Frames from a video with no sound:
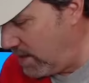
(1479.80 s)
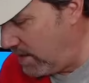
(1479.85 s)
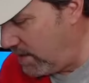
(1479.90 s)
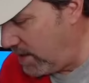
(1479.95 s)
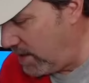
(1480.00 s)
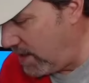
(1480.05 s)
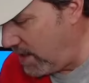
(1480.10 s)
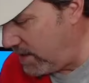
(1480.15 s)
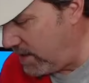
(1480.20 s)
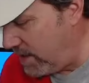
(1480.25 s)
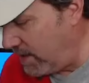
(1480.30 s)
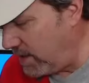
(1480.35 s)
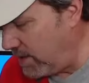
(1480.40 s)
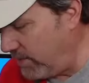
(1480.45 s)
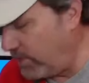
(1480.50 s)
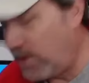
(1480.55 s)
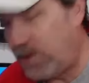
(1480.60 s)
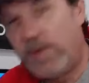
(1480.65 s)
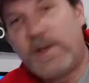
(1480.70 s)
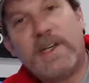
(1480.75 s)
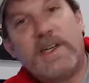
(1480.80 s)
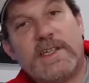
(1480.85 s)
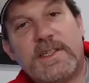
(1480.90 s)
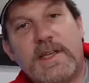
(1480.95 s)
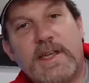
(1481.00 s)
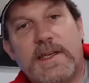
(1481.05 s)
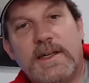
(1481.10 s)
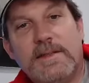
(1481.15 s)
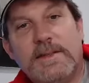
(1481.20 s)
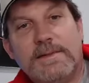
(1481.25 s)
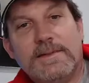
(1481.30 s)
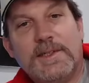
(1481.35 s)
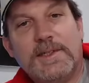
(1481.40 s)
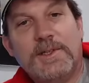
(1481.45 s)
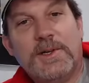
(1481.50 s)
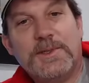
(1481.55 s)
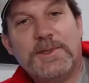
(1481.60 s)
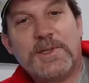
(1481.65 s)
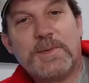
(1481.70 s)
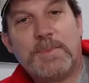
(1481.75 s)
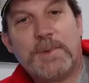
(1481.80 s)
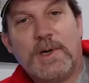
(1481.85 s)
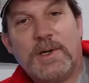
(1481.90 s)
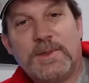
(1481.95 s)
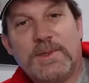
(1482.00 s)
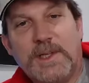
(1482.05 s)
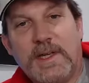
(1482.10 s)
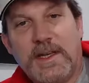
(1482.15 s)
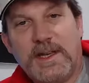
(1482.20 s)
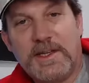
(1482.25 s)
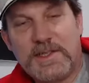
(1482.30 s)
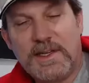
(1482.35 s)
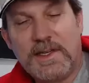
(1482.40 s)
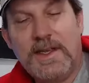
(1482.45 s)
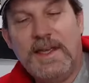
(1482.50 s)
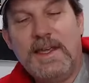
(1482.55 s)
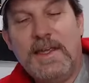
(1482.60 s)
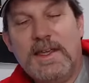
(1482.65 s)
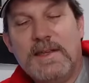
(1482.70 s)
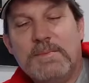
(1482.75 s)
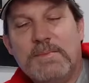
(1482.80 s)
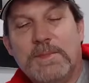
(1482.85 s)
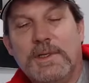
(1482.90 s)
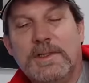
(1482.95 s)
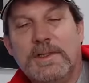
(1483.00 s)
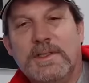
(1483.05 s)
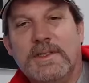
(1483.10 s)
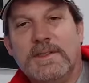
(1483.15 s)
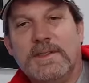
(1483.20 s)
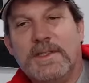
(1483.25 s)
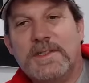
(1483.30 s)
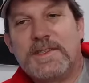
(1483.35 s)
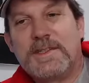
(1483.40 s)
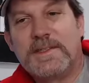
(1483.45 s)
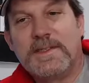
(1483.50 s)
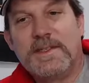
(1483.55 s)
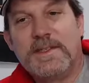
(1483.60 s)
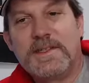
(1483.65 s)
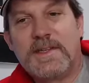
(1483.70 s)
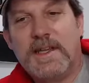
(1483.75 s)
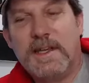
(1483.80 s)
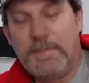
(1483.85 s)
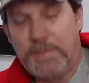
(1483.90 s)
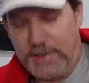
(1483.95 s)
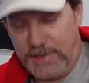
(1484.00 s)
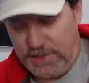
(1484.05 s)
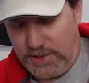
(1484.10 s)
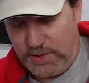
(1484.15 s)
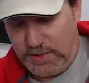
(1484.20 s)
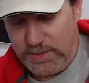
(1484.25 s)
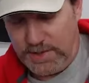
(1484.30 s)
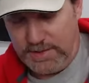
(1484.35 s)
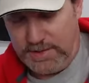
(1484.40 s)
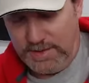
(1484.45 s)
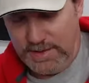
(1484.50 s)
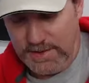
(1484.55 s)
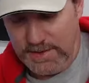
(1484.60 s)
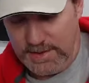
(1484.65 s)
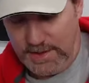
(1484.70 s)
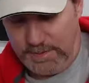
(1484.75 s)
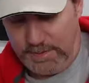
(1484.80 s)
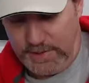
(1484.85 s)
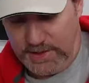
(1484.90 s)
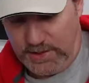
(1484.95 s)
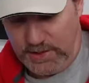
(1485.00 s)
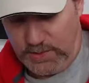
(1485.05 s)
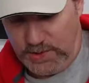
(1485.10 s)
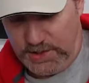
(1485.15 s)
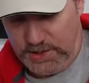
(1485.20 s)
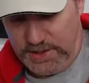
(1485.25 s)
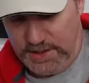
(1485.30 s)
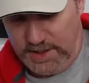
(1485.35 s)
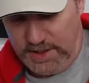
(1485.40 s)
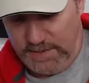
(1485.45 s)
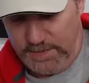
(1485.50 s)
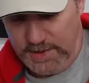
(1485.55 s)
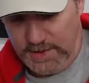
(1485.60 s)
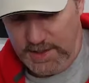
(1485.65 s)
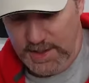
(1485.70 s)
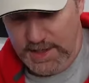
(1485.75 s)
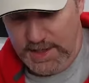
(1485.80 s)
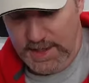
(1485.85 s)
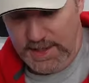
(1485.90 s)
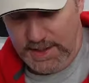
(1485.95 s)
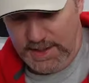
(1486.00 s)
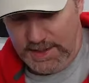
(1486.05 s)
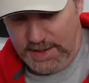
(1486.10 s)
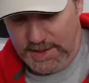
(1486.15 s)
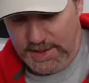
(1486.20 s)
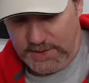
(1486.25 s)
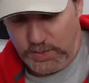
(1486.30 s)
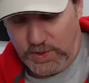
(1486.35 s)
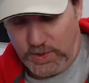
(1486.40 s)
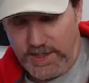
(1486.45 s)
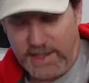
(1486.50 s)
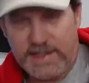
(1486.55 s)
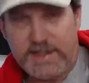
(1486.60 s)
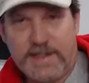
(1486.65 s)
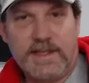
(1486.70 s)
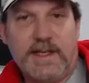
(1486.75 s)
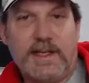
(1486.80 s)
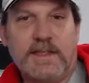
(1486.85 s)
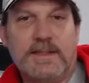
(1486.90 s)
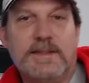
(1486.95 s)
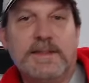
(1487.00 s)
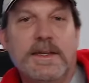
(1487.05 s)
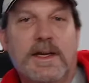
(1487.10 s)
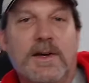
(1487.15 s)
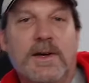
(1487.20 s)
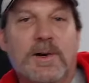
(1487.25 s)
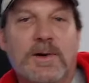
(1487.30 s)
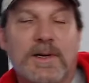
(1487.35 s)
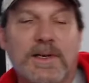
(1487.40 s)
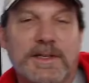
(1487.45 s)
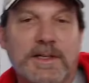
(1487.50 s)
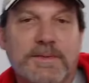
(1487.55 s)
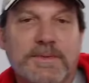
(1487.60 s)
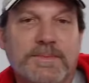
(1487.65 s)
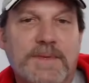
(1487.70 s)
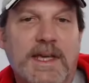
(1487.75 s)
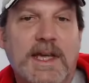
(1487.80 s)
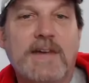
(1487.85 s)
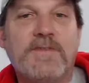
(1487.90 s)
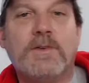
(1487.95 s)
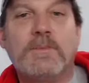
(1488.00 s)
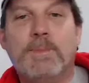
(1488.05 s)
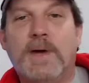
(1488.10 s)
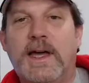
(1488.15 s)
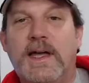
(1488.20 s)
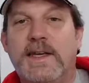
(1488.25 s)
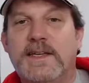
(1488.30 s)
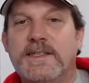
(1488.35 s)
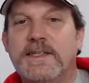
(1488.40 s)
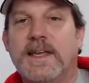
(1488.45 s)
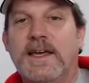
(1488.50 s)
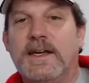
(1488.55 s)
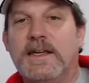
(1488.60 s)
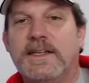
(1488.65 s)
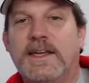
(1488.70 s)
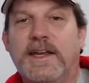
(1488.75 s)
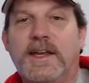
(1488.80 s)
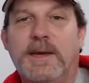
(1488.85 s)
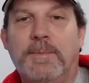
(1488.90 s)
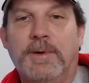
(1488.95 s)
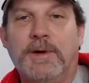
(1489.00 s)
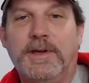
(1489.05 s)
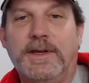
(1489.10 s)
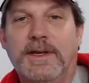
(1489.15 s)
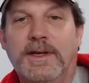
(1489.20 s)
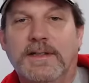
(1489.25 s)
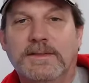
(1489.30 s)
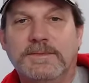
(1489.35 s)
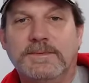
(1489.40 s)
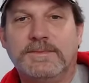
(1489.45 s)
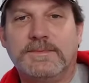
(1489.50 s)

Now, I think I've already said it during this broadcast, but this episode's tip is what I said earlier. Everybody's got a camera now.